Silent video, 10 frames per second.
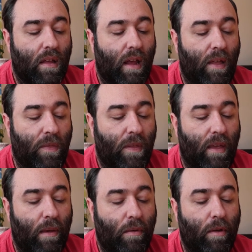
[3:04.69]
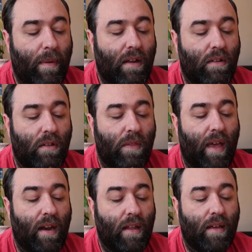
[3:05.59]
And then we go back to
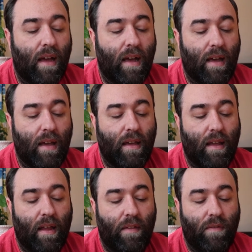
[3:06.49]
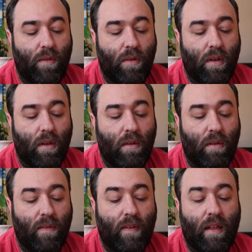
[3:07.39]
the Ad Nikai. And Zuko
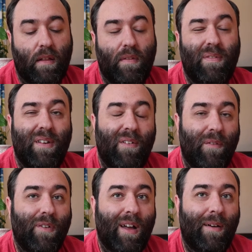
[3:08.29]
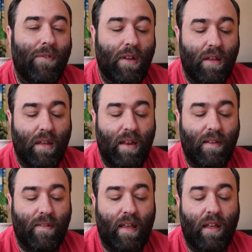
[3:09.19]
is getting a little overconfident. And
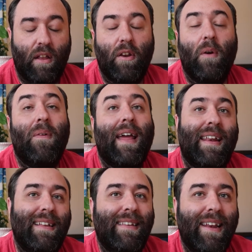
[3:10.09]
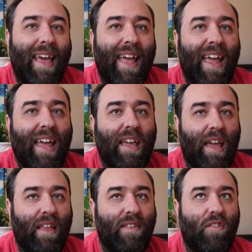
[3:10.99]
he's like, "No lightning today."
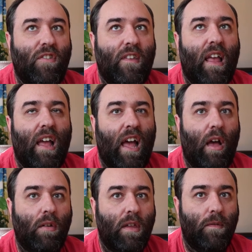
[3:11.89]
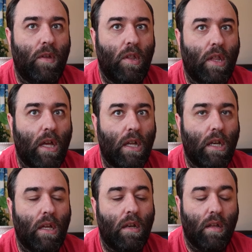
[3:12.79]
And so it's just like, "I'll give you
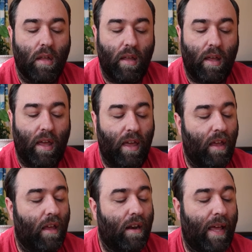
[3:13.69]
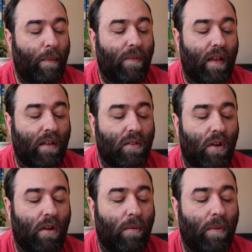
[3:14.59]
lightning." And aims at
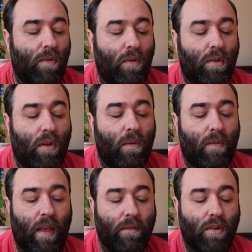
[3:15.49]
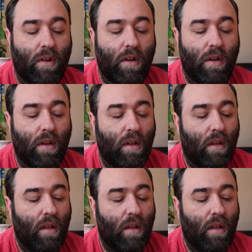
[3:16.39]
Katara, but Zuko saved her.